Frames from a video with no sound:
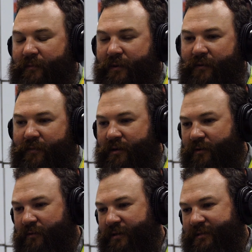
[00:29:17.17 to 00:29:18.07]
but I've been
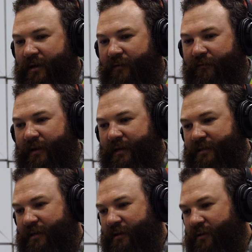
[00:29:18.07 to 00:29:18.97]
doing this now for like
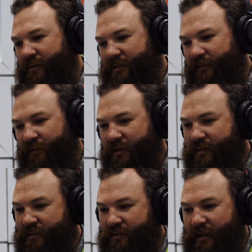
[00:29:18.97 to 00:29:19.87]
10 years as far
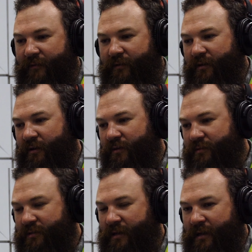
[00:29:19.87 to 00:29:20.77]
as the traveling
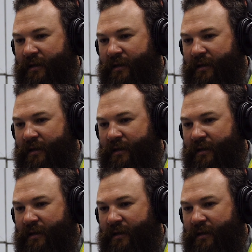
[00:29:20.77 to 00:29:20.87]
goes.